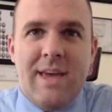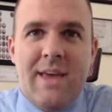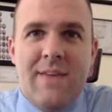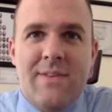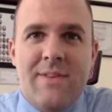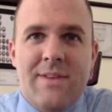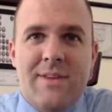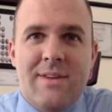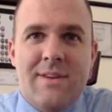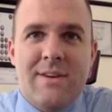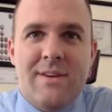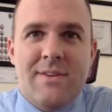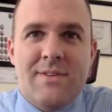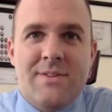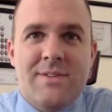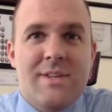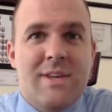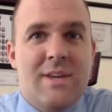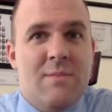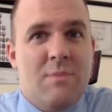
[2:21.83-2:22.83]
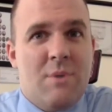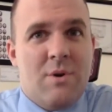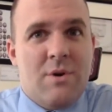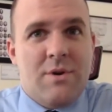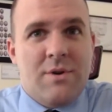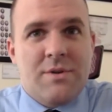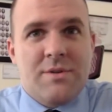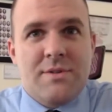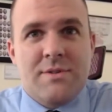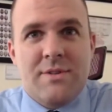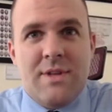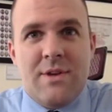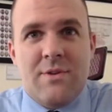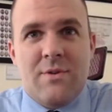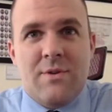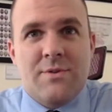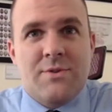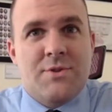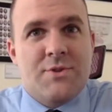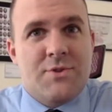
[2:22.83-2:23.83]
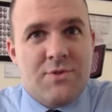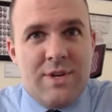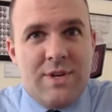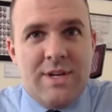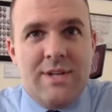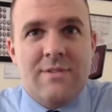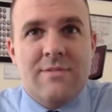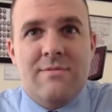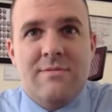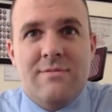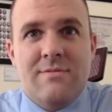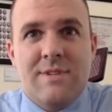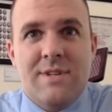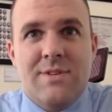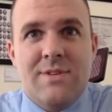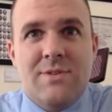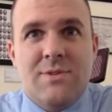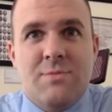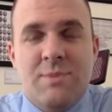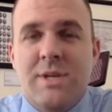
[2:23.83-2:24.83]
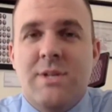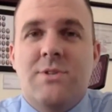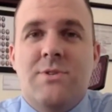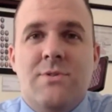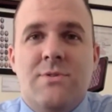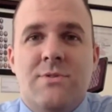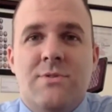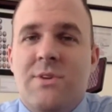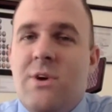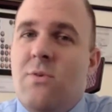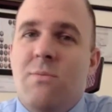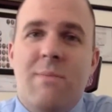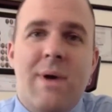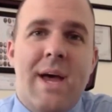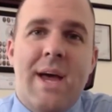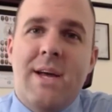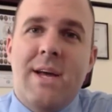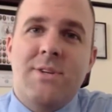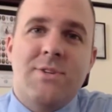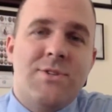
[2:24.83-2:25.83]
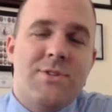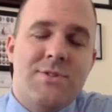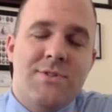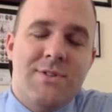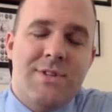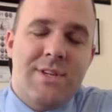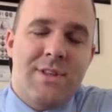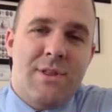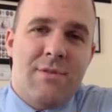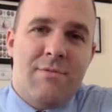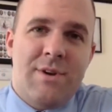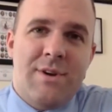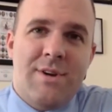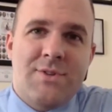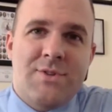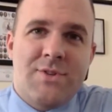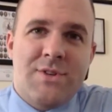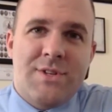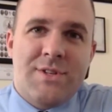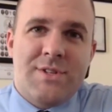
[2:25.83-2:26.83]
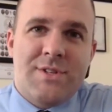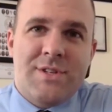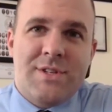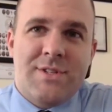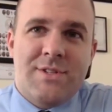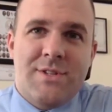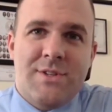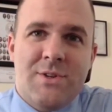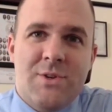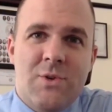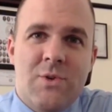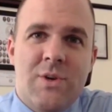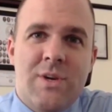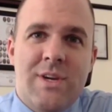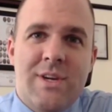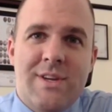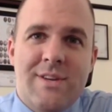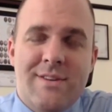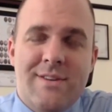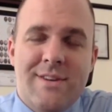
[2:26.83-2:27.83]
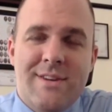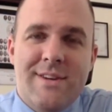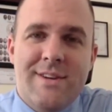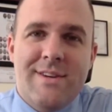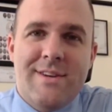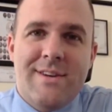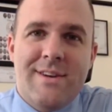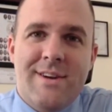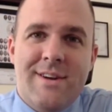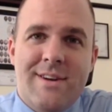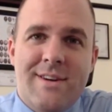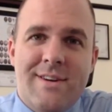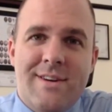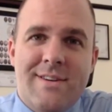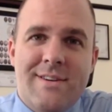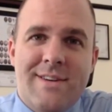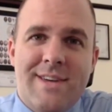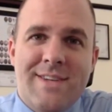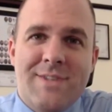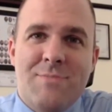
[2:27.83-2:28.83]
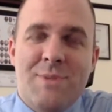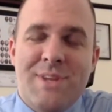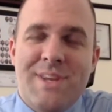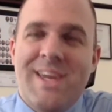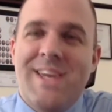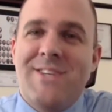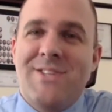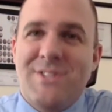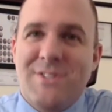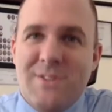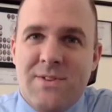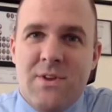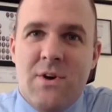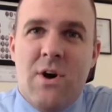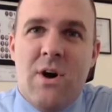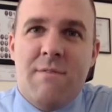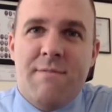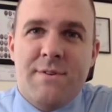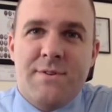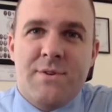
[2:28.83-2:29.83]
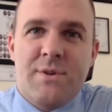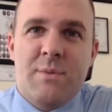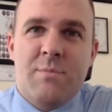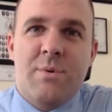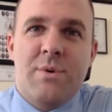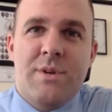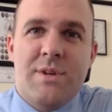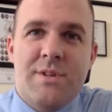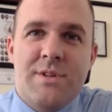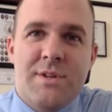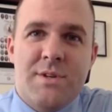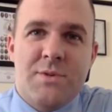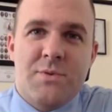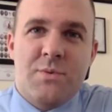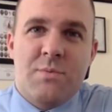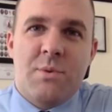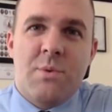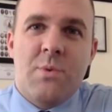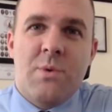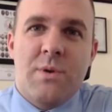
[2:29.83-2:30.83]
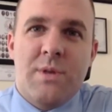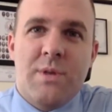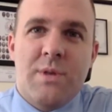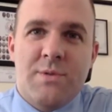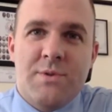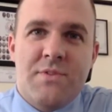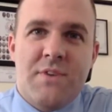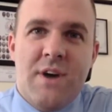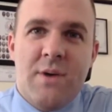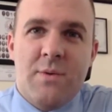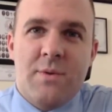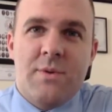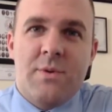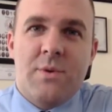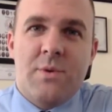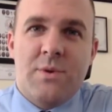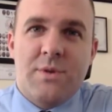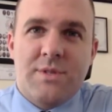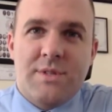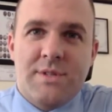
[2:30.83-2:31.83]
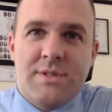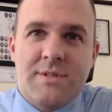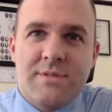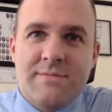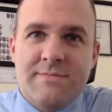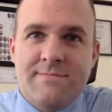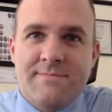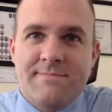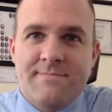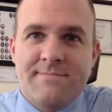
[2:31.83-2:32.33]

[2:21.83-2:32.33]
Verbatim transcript: And the skid marks that are on the street in those pictures don't match the 360-degree explanation that the officer had put into his report that was filed with the court system.